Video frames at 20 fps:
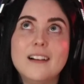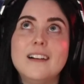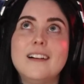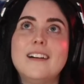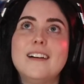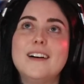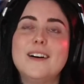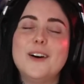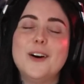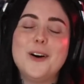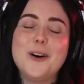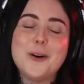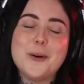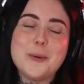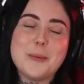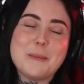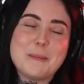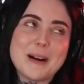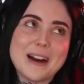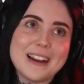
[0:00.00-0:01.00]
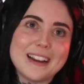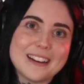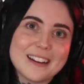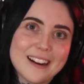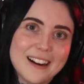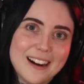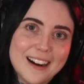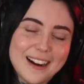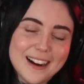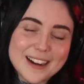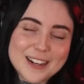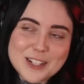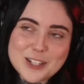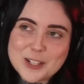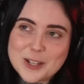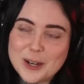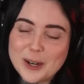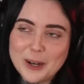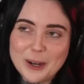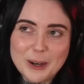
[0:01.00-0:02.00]
Oh my gosh.
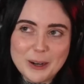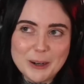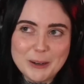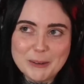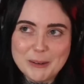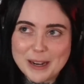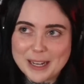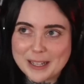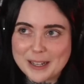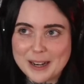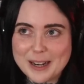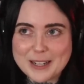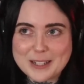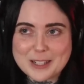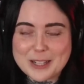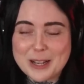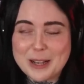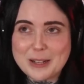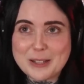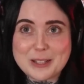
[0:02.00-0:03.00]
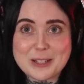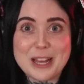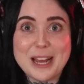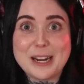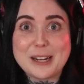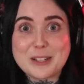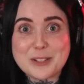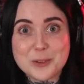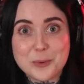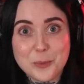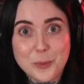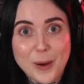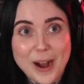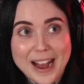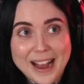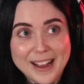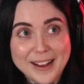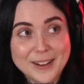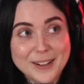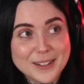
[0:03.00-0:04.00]
That is
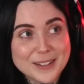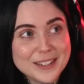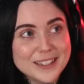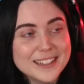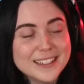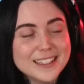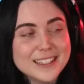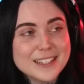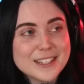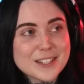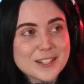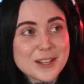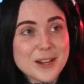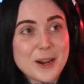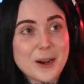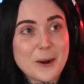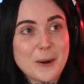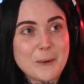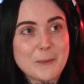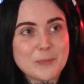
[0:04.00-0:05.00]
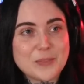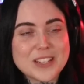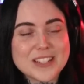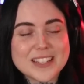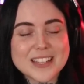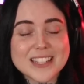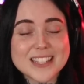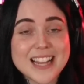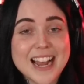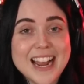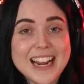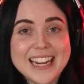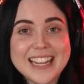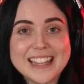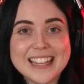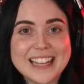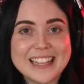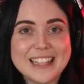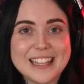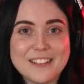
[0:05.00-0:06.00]
wild. So the society
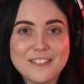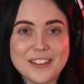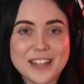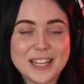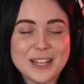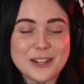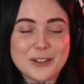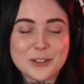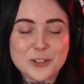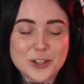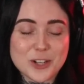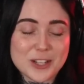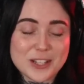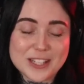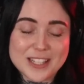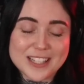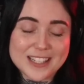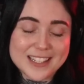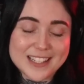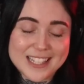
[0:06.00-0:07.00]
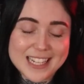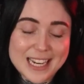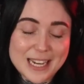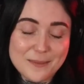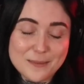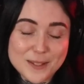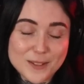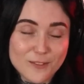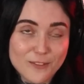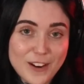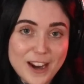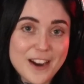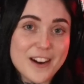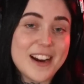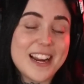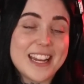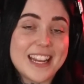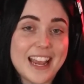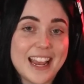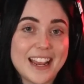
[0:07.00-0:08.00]
they live in just seems very
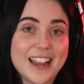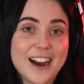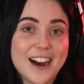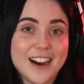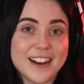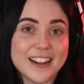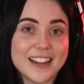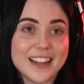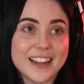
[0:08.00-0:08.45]
chaotic.